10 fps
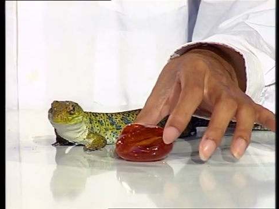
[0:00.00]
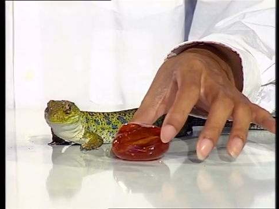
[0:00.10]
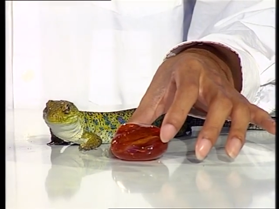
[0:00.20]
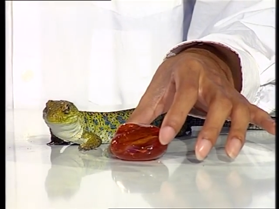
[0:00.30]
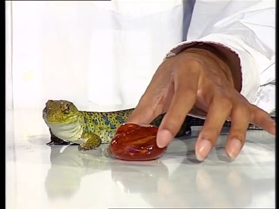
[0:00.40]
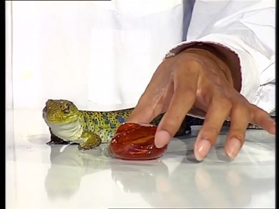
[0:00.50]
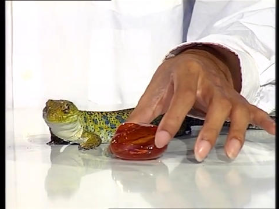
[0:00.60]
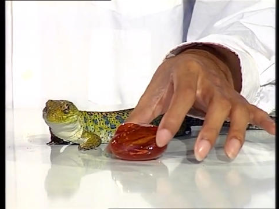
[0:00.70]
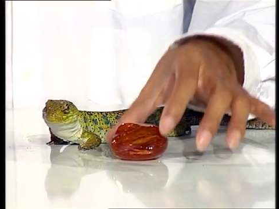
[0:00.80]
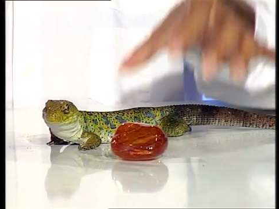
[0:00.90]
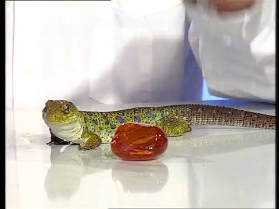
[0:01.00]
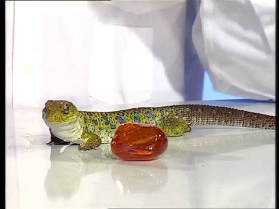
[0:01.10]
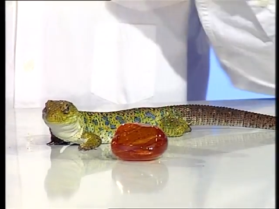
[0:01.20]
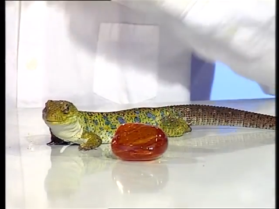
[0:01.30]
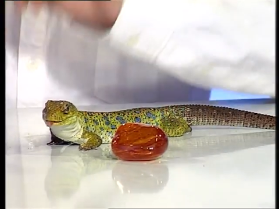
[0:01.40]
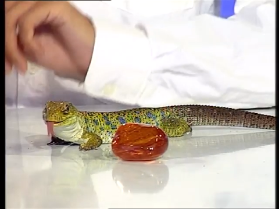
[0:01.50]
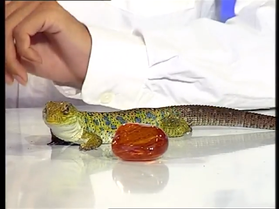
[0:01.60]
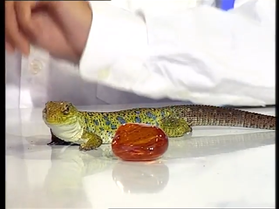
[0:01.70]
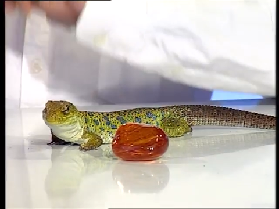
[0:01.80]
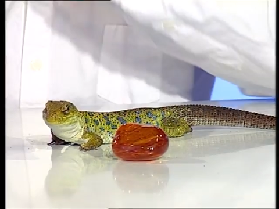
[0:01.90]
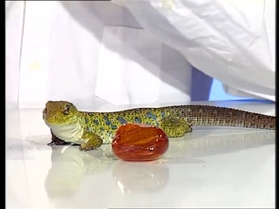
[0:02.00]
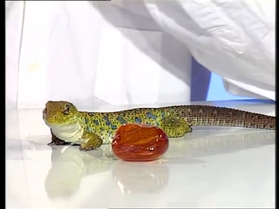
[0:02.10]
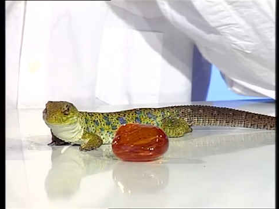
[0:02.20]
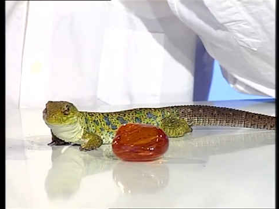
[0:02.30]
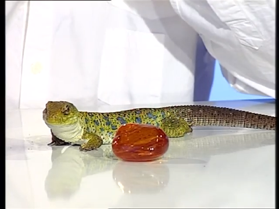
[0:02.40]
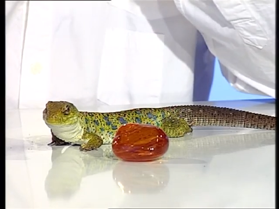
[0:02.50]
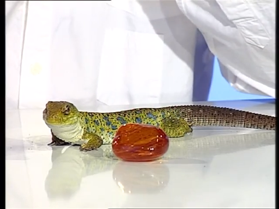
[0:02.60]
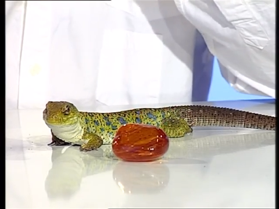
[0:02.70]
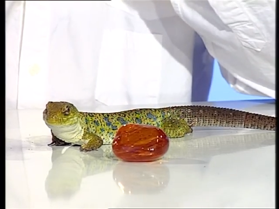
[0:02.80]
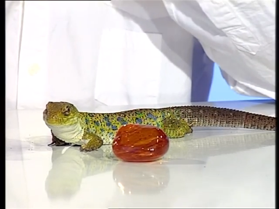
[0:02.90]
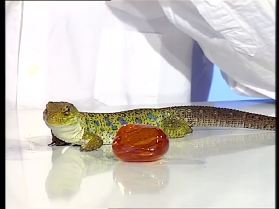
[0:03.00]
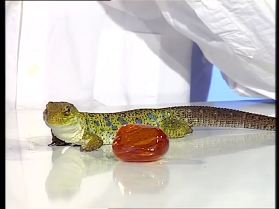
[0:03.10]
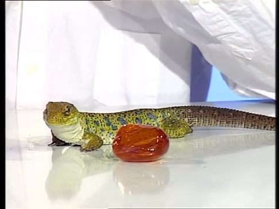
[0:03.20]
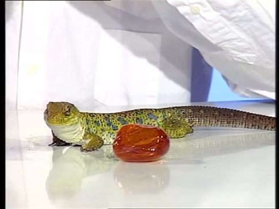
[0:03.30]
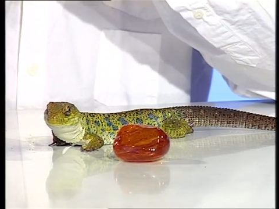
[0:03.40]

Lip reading: No face is visible, so there are no lips to read.